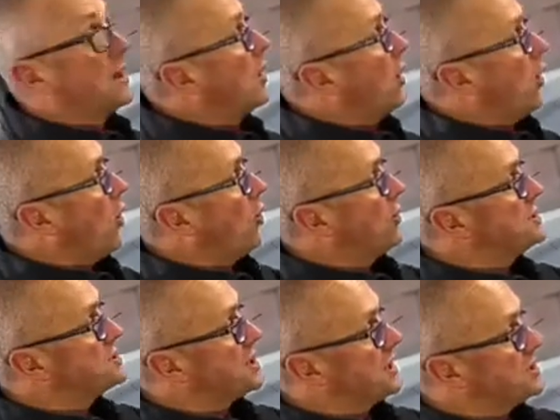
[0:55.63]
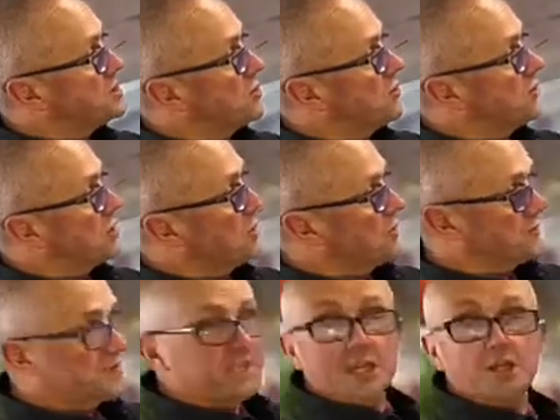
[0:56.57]
or indeed you can use
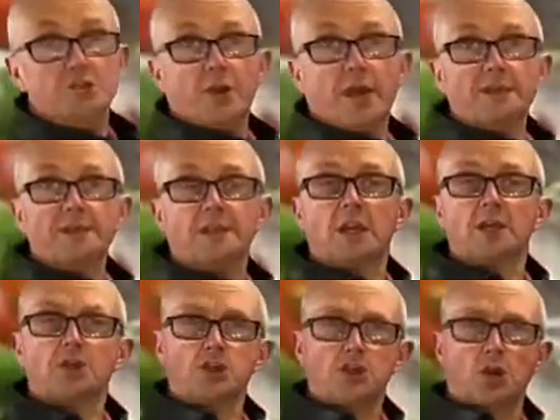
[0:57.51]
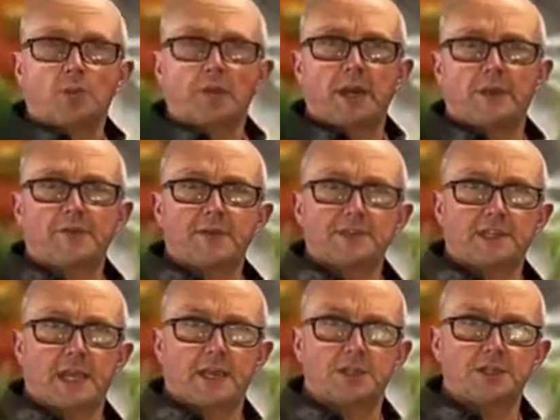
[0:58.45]
seed trays to germinate the
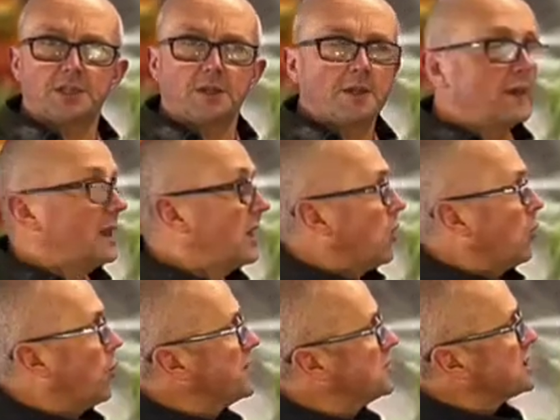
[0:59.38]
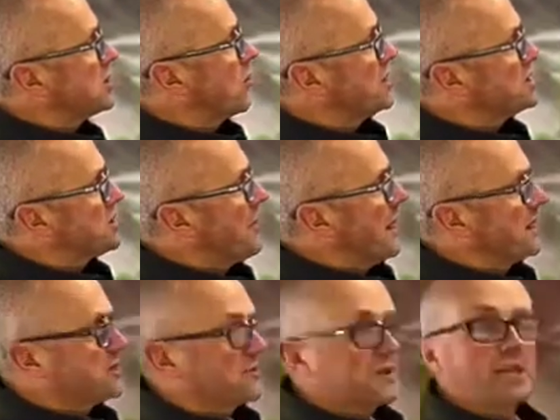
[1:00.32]
seed. When you're sowing
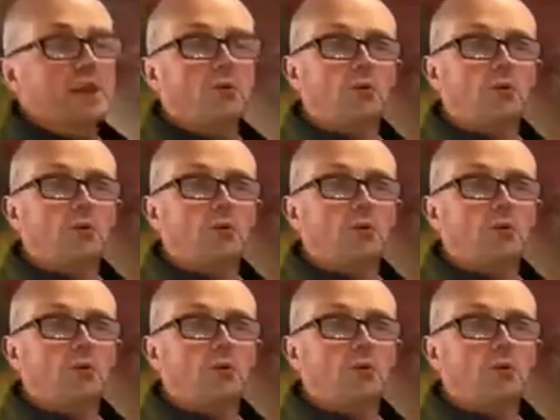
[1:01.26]
tomatoes, here are a